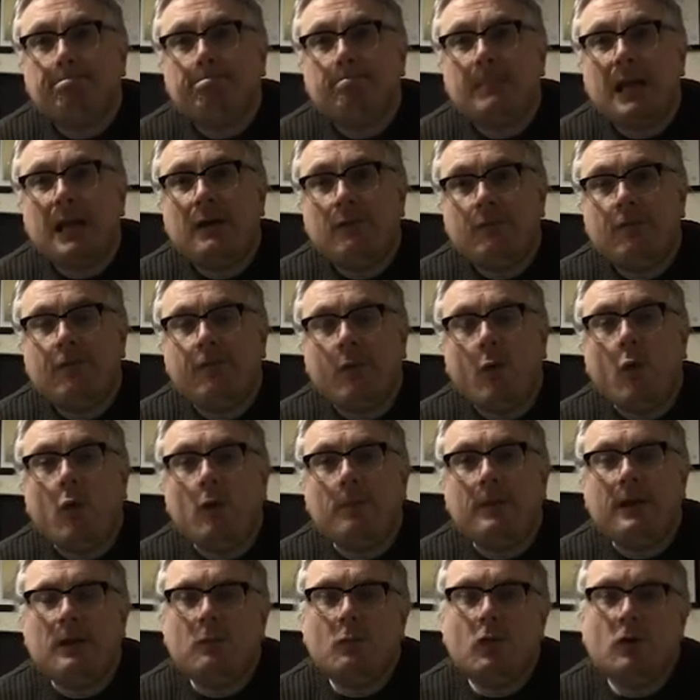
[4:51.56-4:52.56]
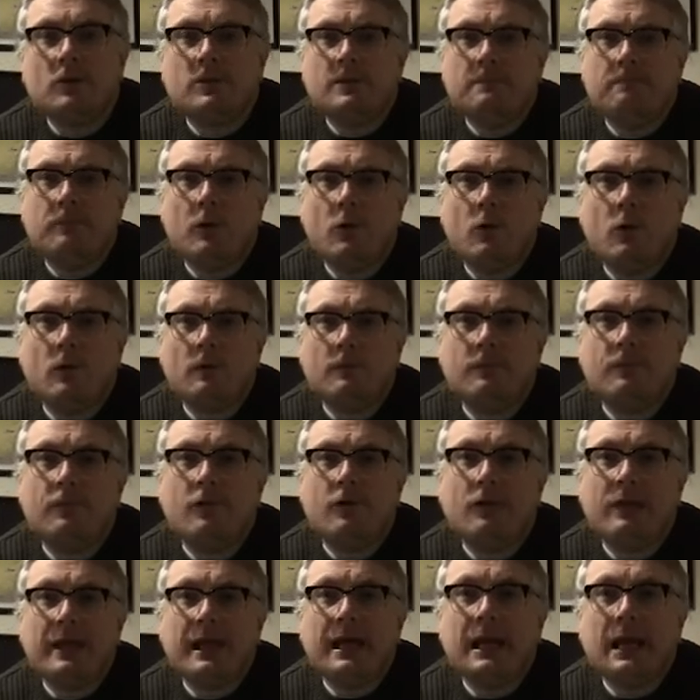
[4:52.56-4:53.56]
informing what's important
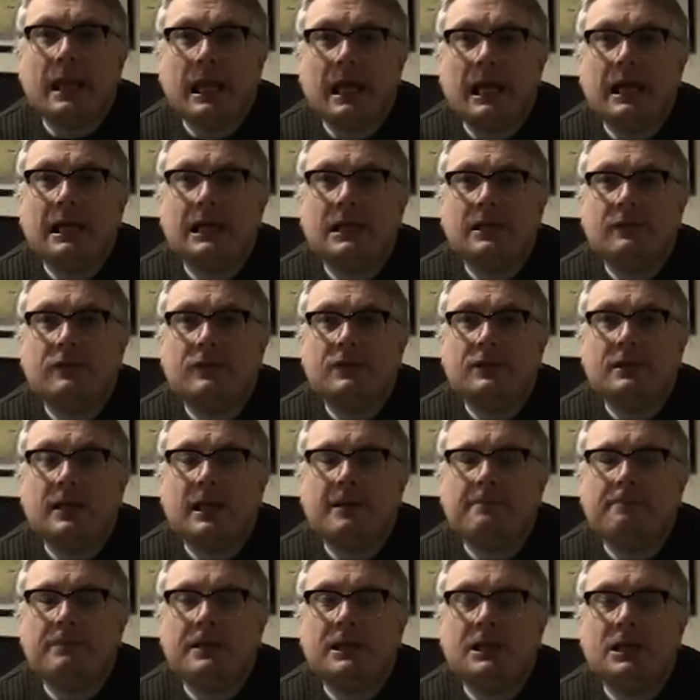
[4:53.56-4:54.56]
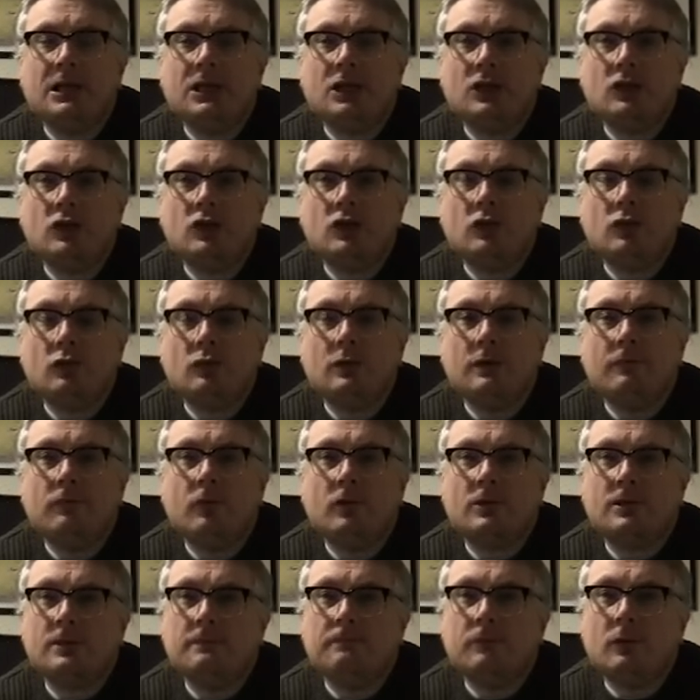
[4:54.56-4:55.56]
for their lives and being in control of
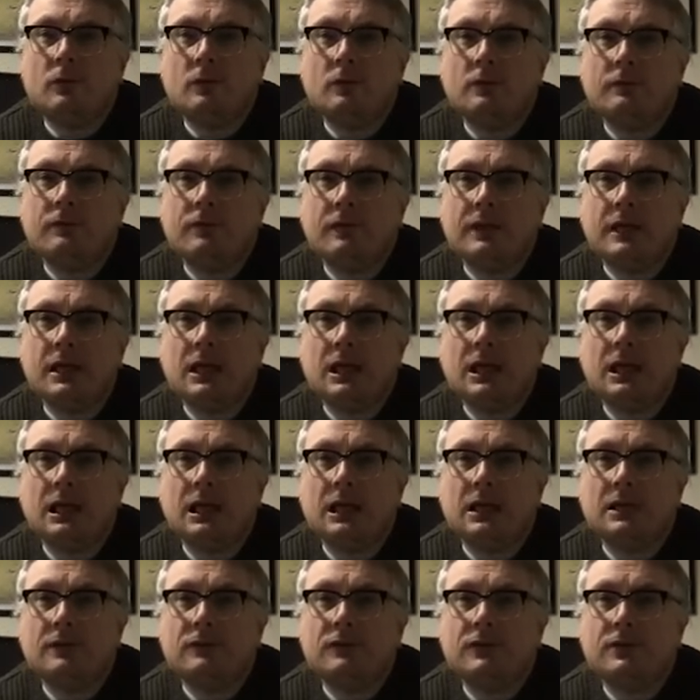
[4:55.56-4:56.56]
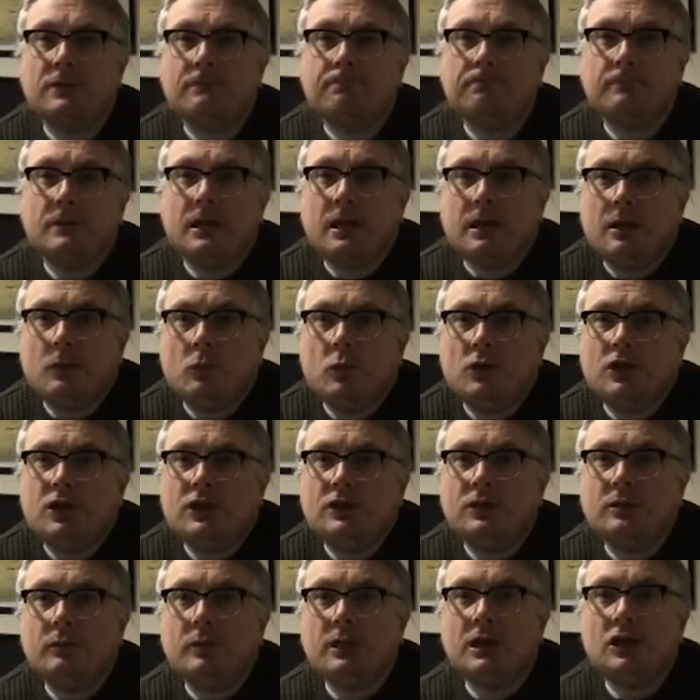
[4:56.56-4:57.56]
what's important for their lives, which
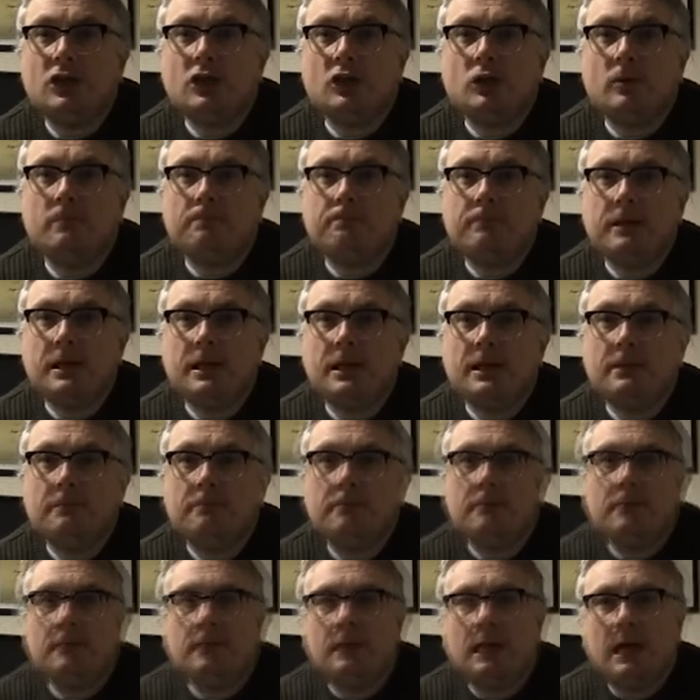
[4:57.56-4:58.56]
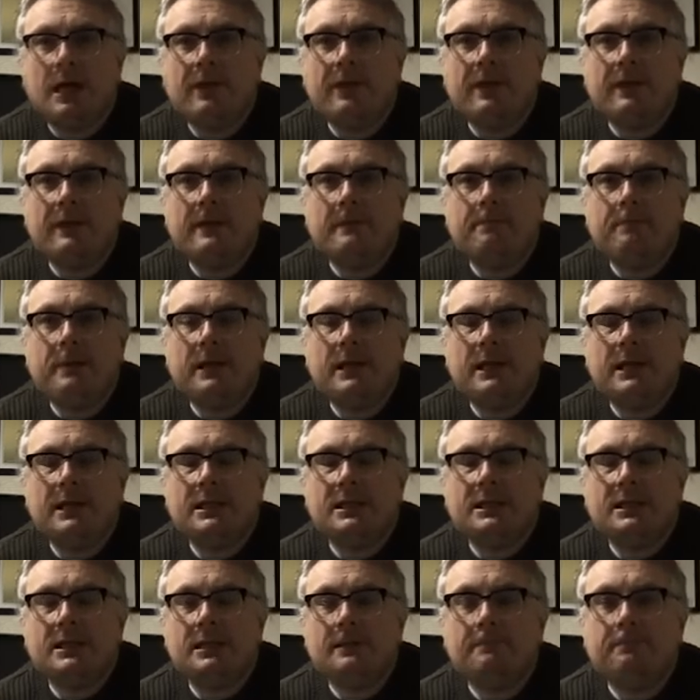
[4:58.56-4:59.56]
is the way it should be. I think the
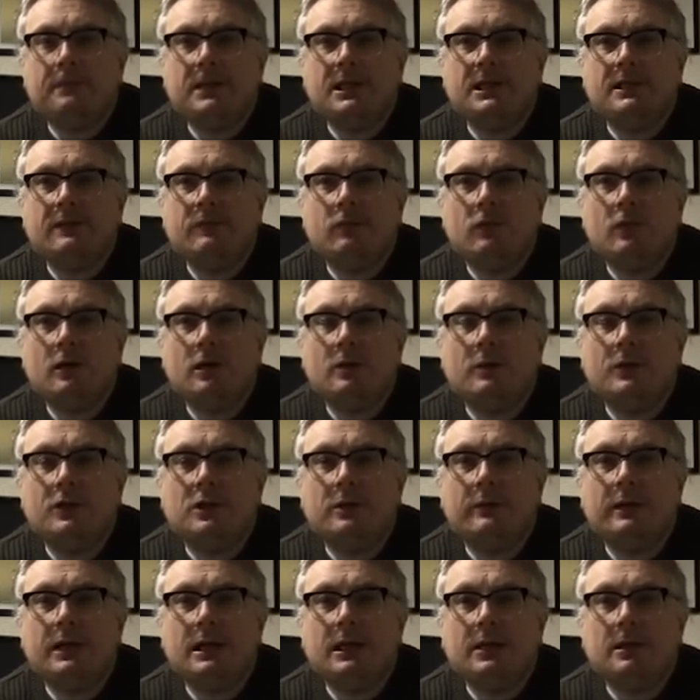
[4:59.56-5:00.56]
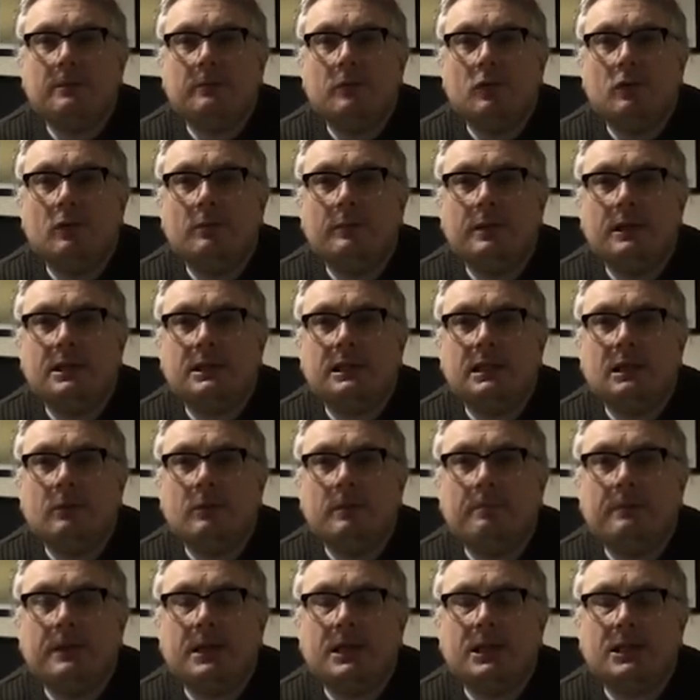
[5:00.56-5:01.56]
biggest piece of work we're doing at the moment, and
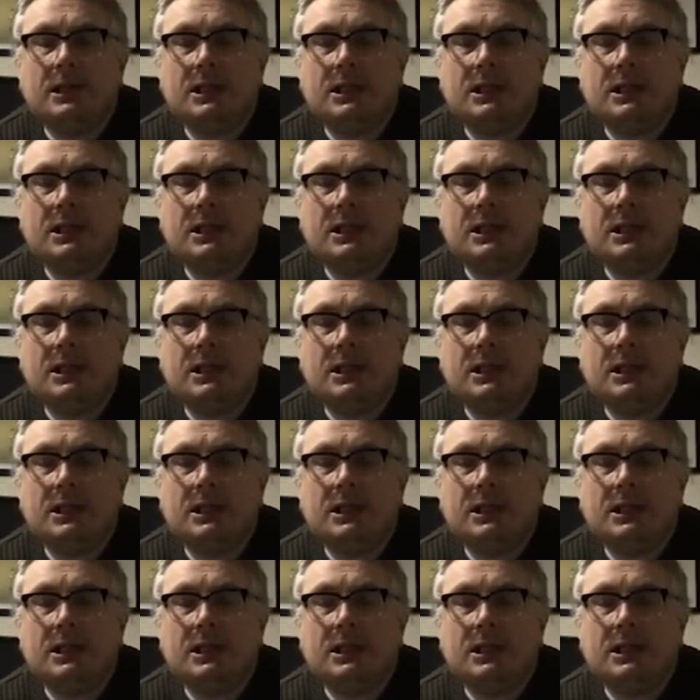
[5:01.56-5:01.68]
our biggest